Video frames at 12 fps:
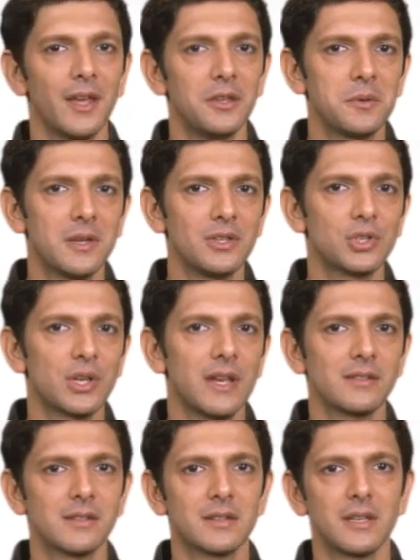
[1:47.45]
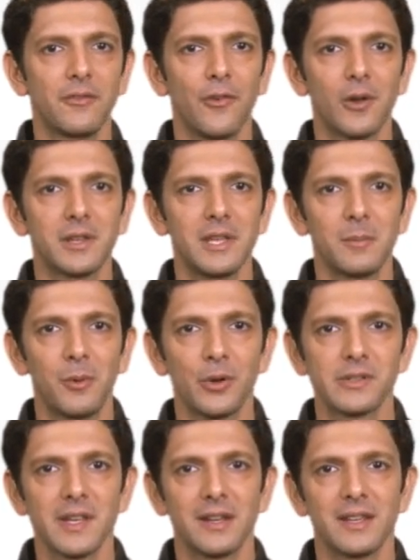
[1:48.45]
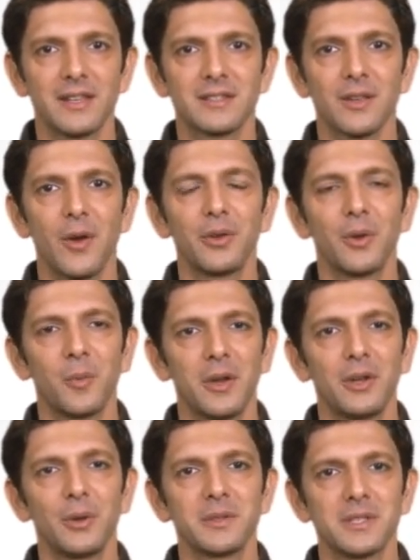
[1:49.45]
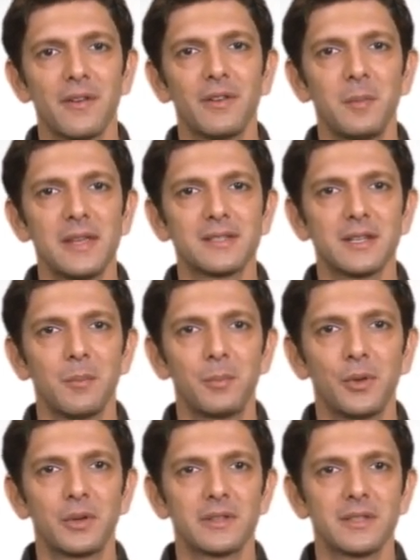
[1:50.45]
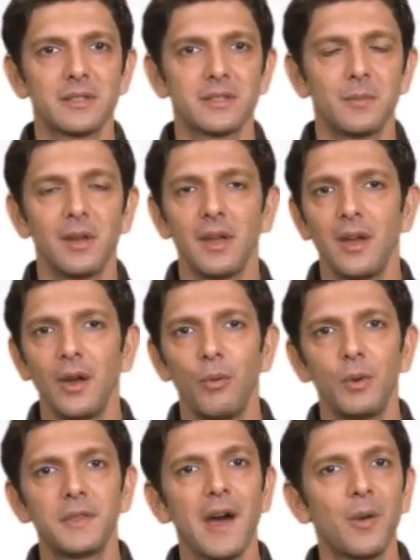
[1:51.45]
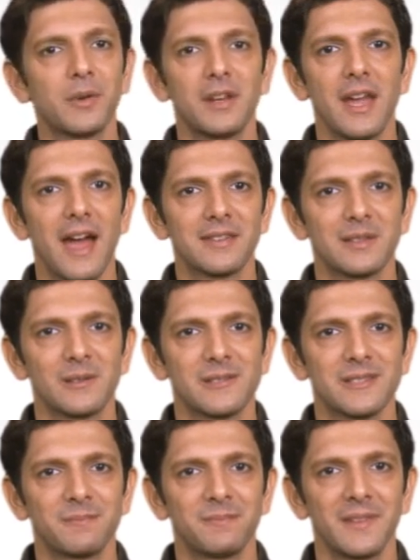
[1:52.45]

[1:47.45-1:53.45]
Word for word: you can change the default keyboard settings on your Windows seven based computer system without any hassles.